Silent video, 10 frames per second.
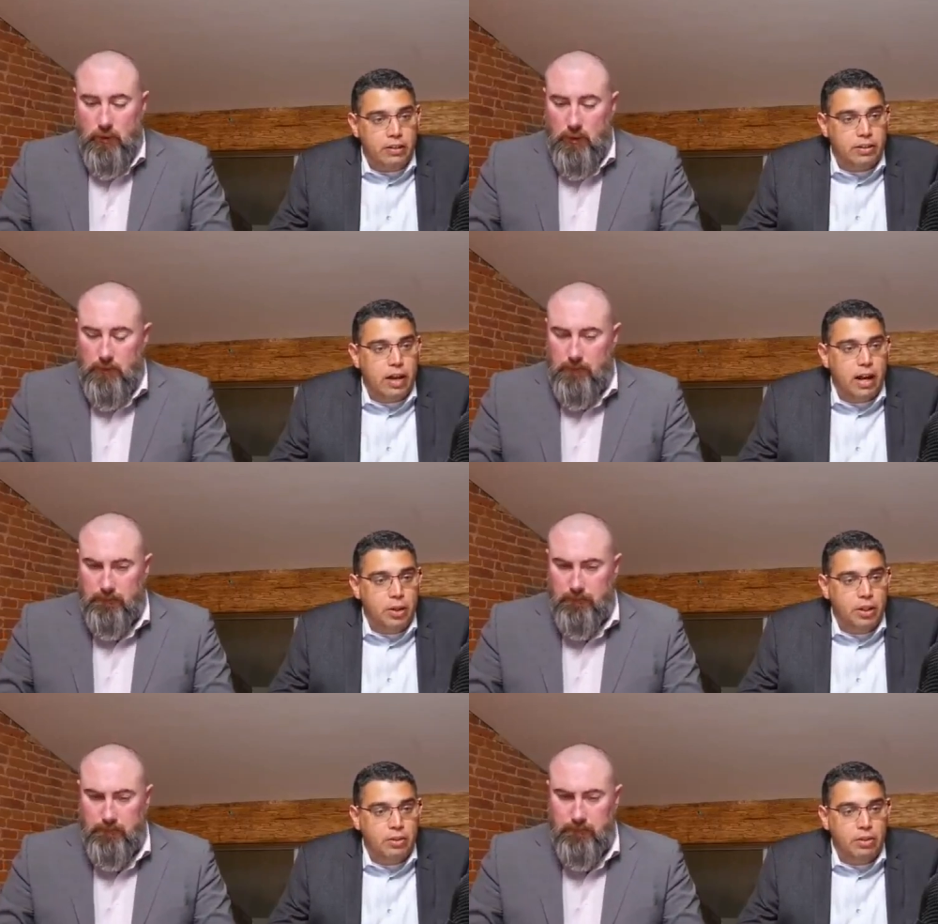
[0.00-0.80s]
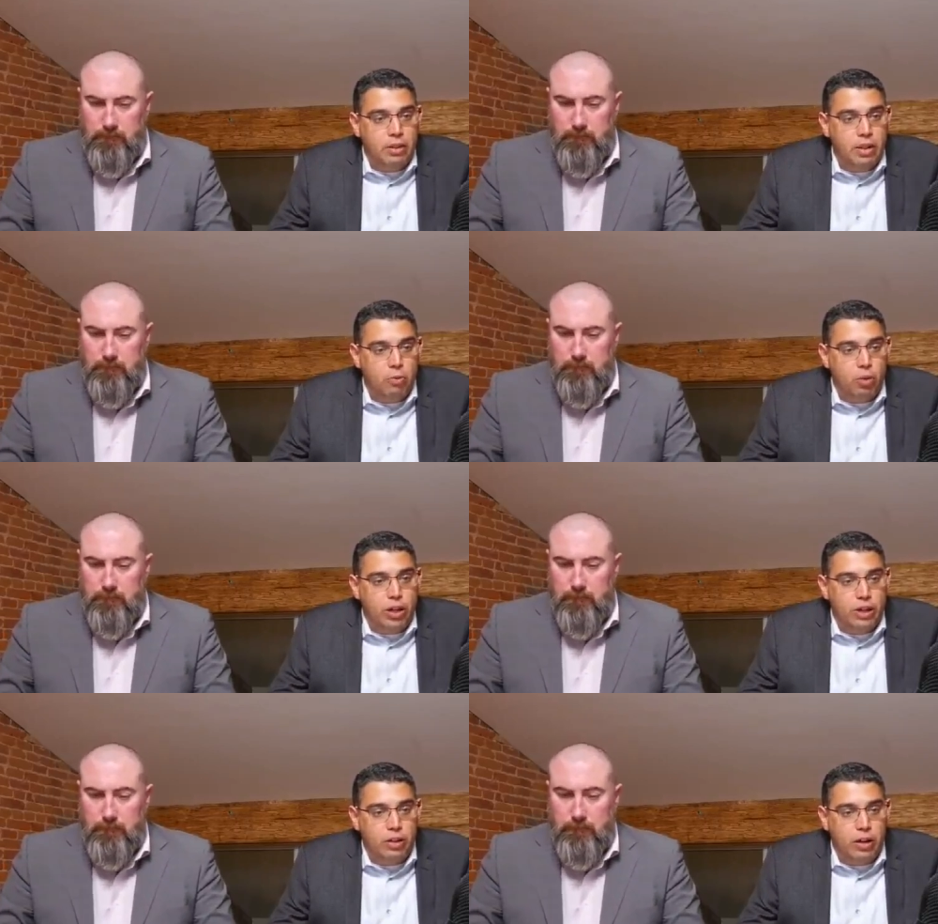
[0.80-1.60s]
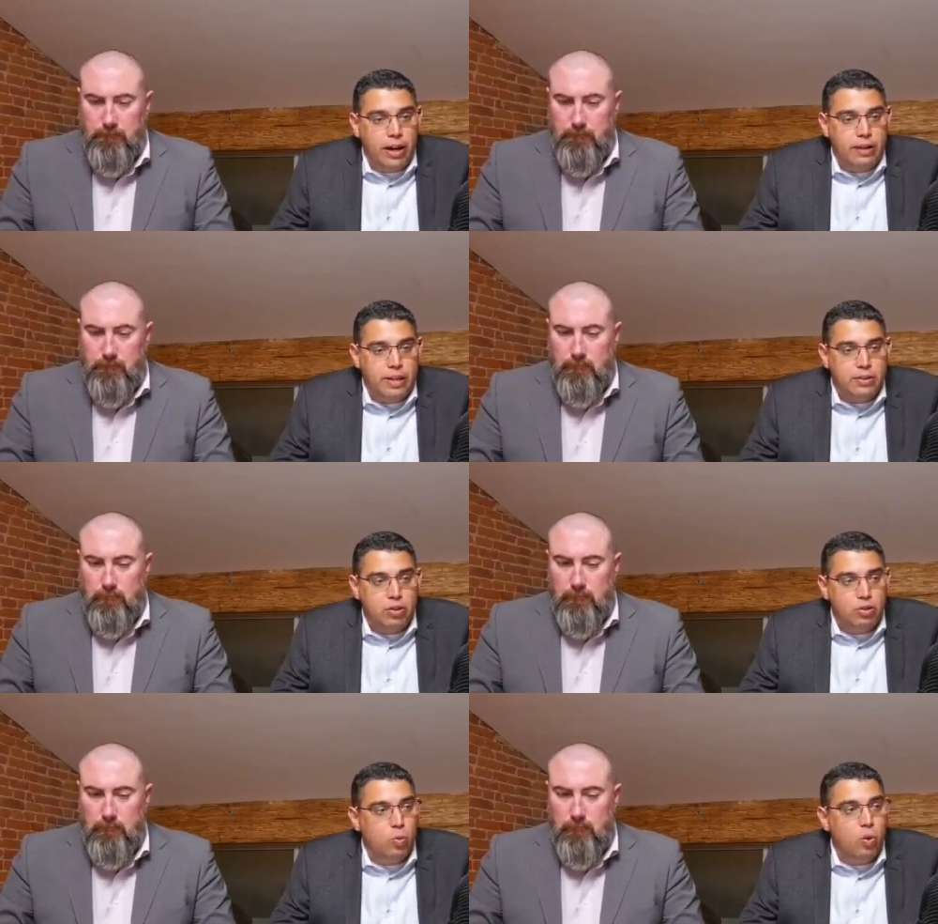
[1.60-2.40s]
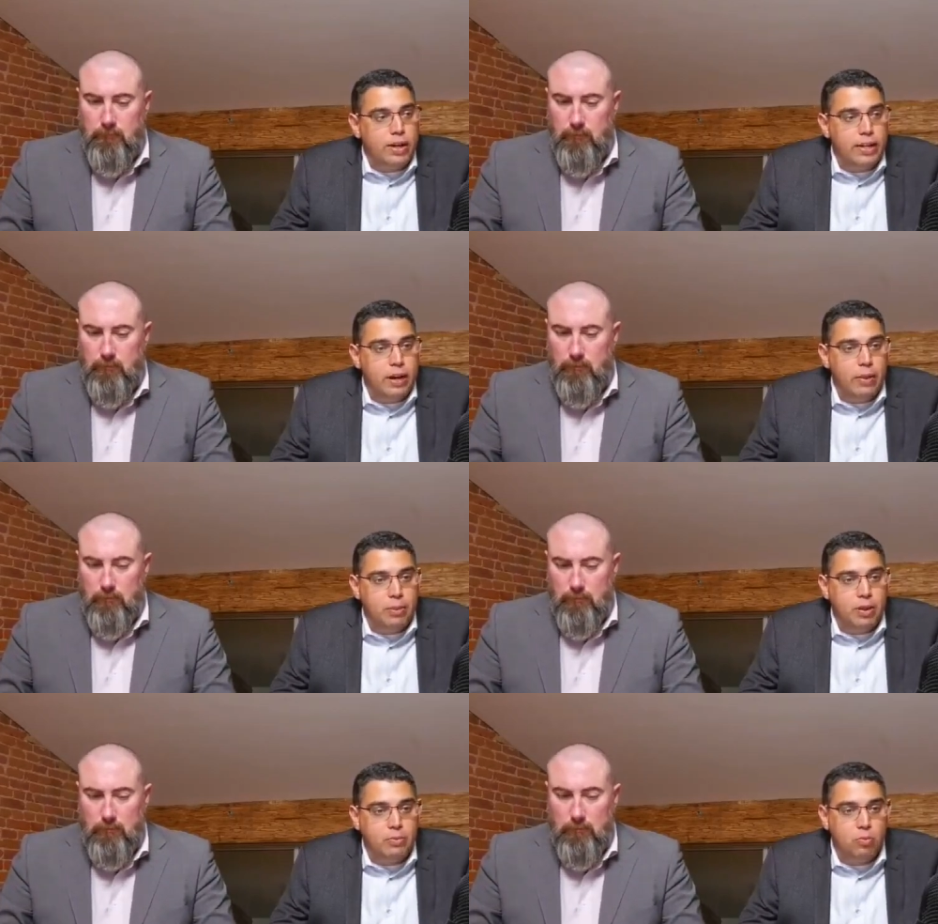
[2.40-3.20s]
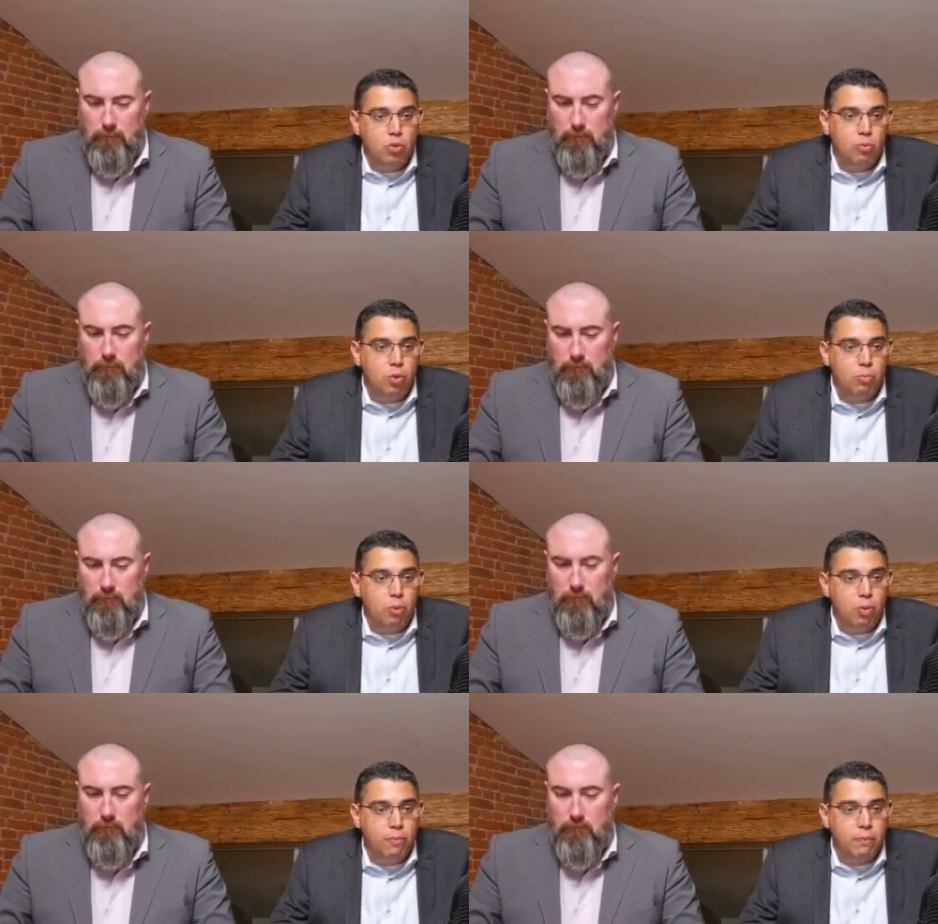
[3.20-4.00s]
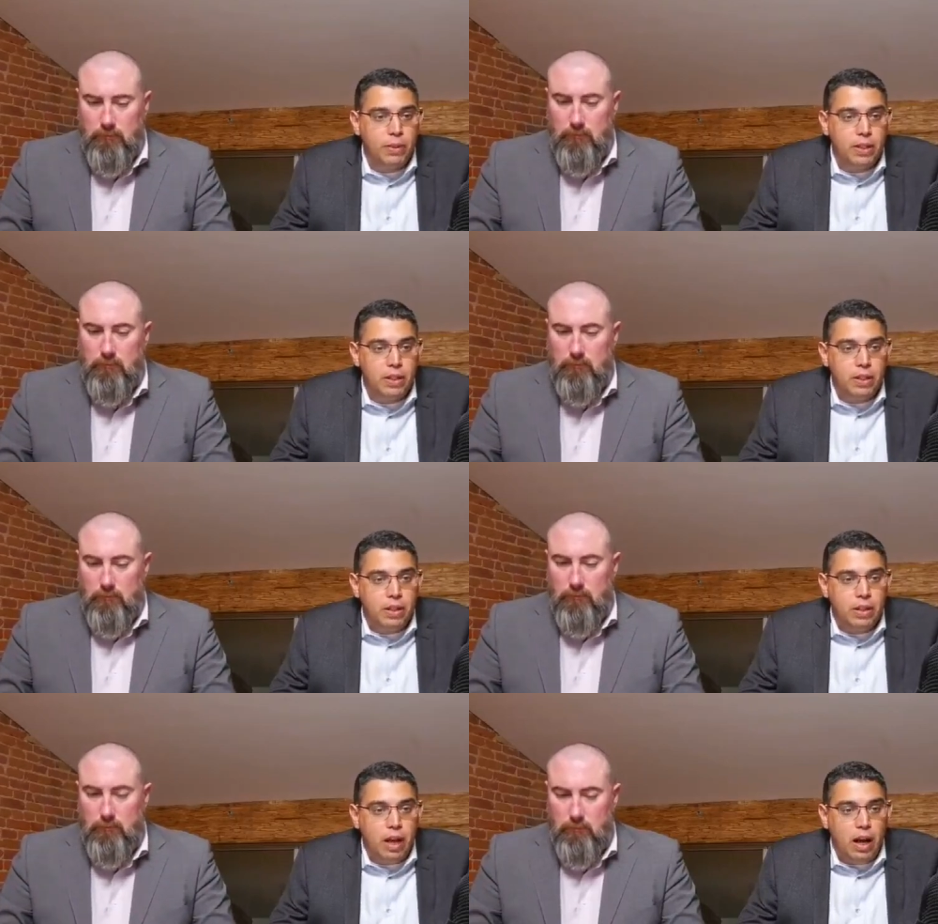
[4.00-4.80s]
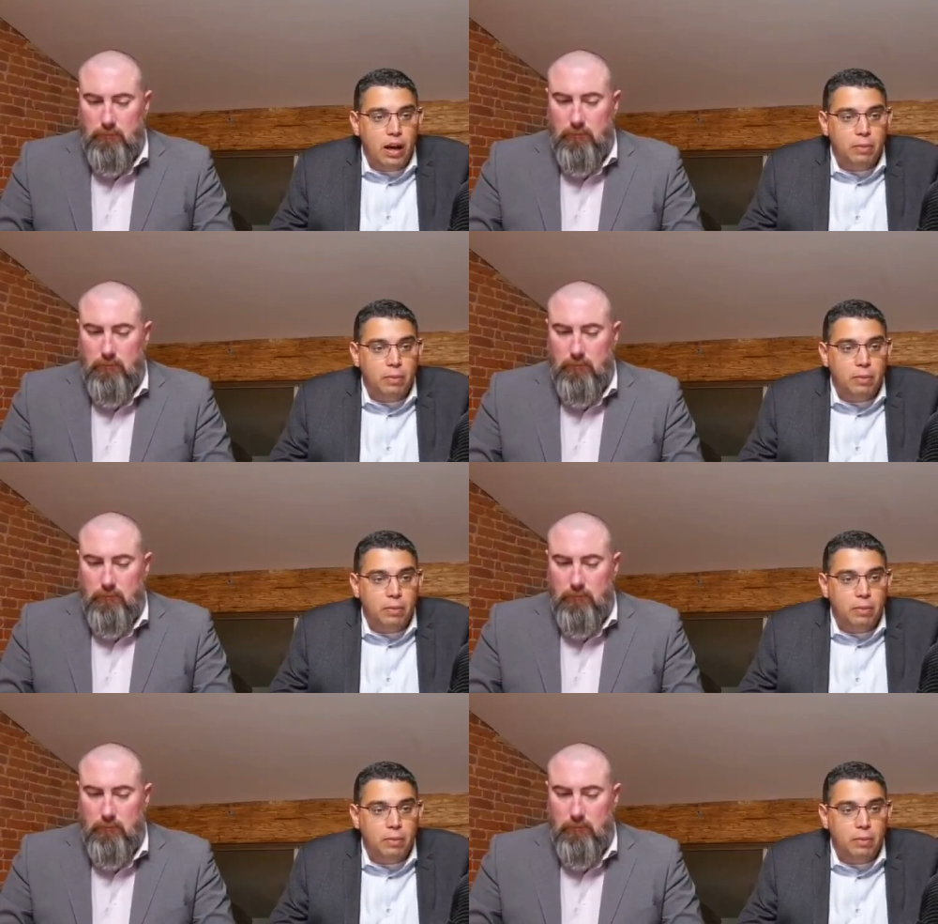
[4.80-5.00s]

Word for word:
Speaker 1: And, and and we're getting, you know, as that starts to wind down, that becomes more and more important. Um,